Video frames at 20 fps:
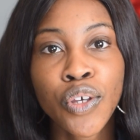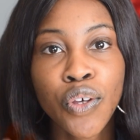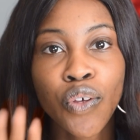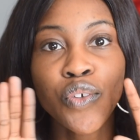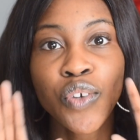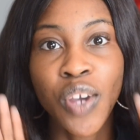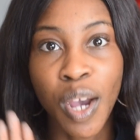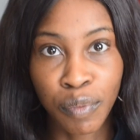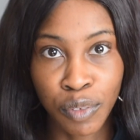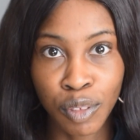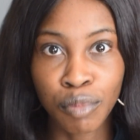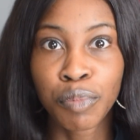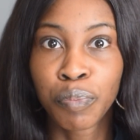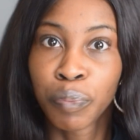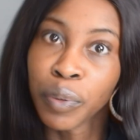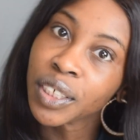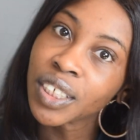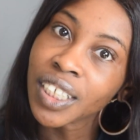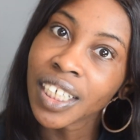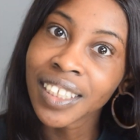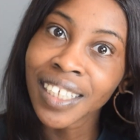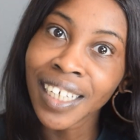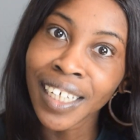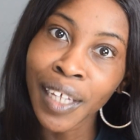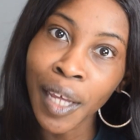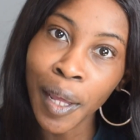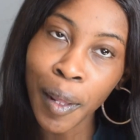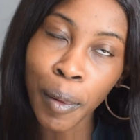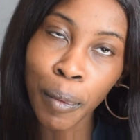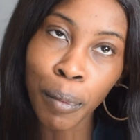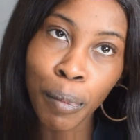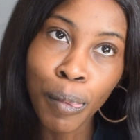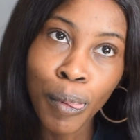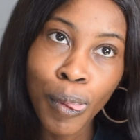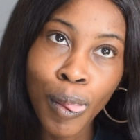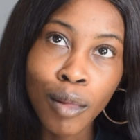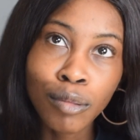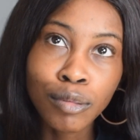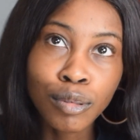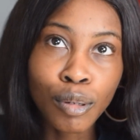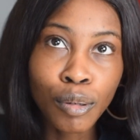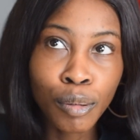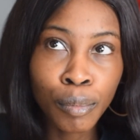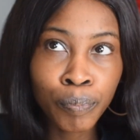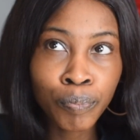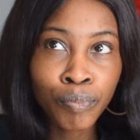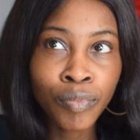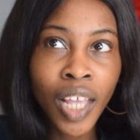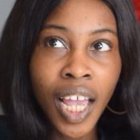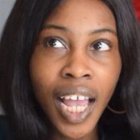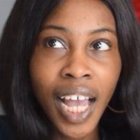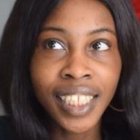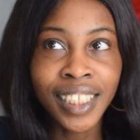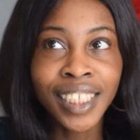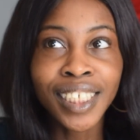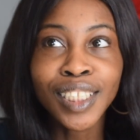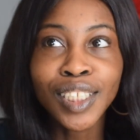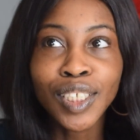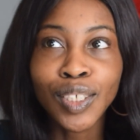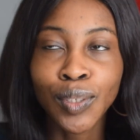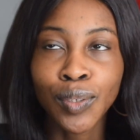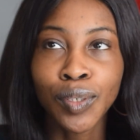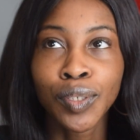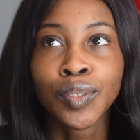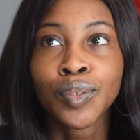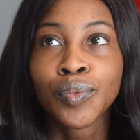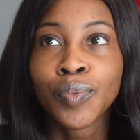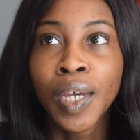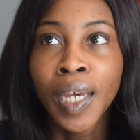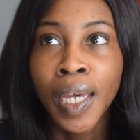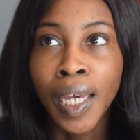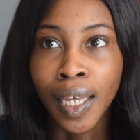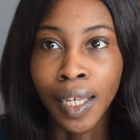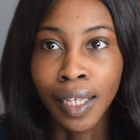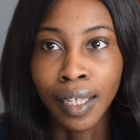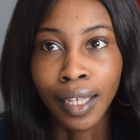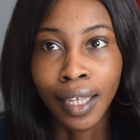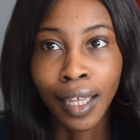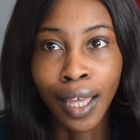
you have to be patient again. So I think this was where